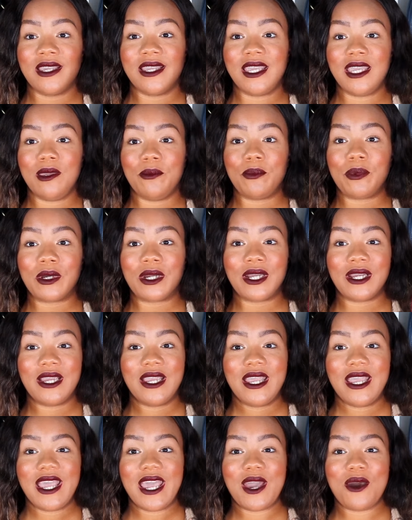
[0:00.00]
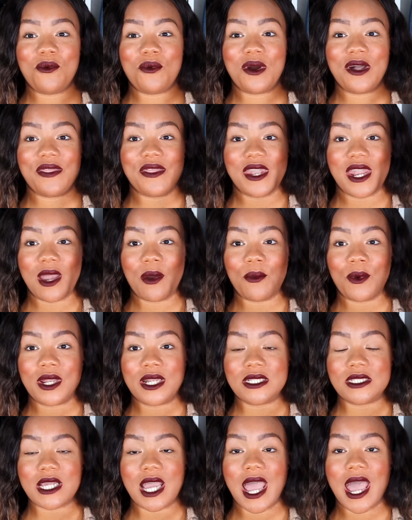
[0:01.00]
a keeper and one that I
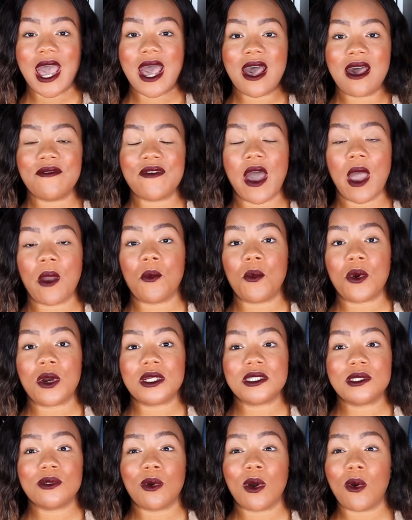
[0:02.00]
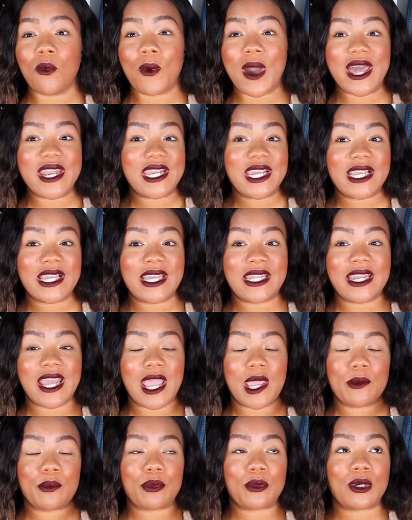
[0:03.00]
wanted to have. I wore it to a wedding in
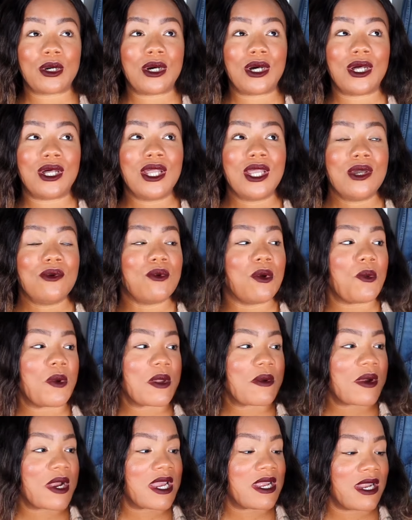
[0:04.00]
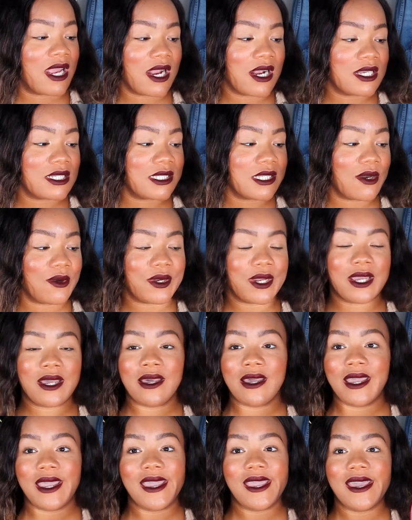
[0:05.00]
April when we were in
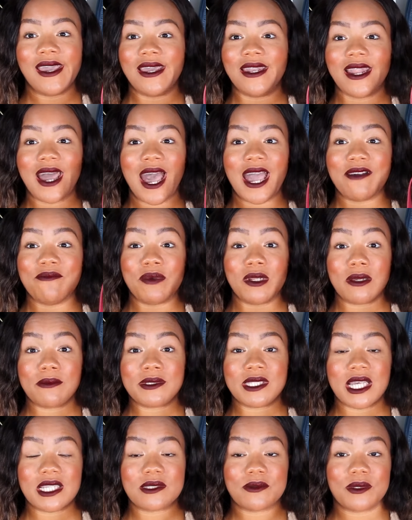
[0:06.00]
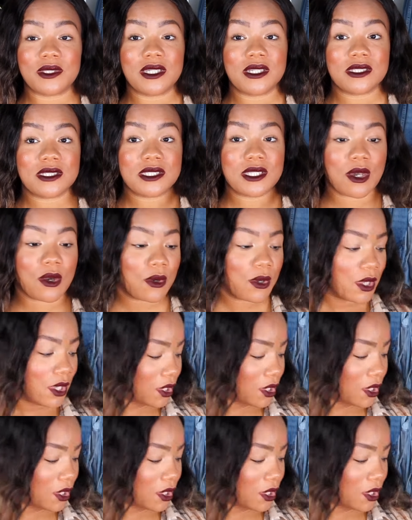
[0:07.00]
Arizona and I've been obsessed with it. So